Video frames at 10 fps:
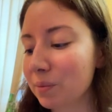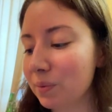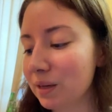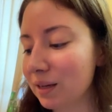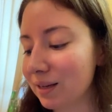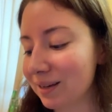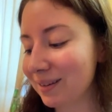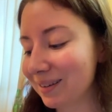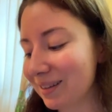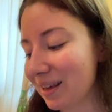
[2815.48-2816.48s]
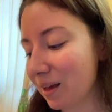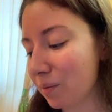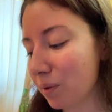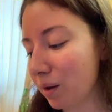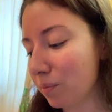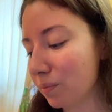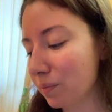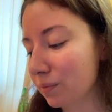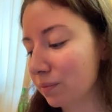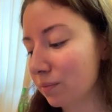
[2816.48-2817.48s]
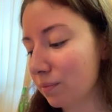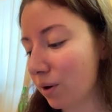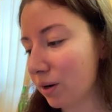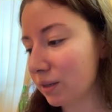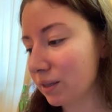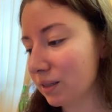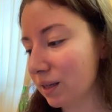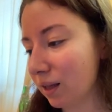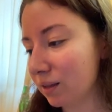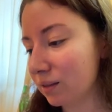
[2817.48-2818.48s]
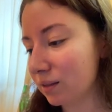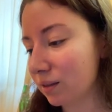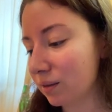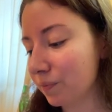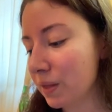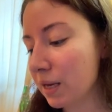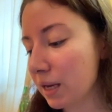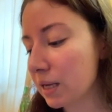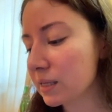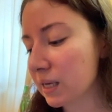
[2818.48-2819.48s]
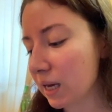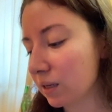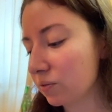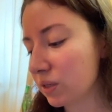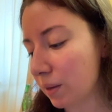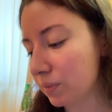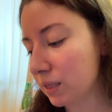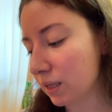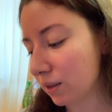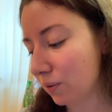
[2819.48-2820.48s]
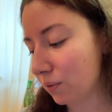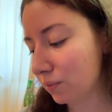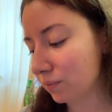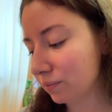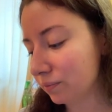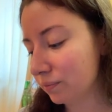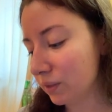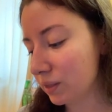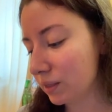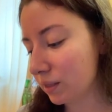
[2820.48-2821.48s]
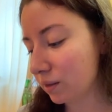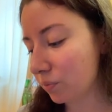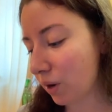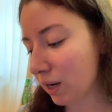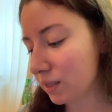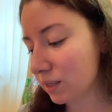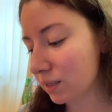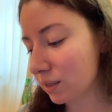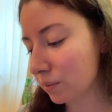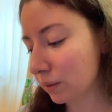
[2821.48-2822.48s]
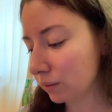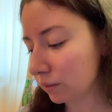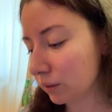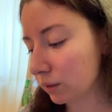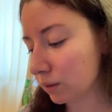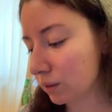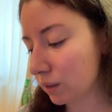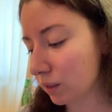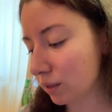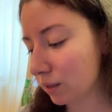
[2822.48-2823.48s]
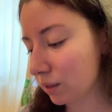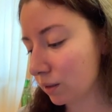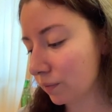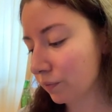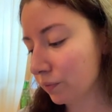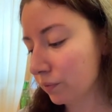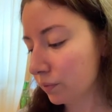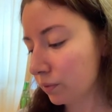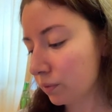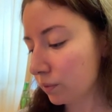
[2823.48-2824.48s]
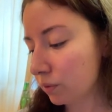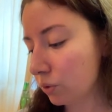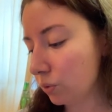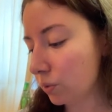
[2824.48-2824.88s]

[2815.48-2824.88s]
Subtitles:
But yeah, I bought it, and it is kind of tempting though. To see the prizes, I'm like, oh, I can get, like, two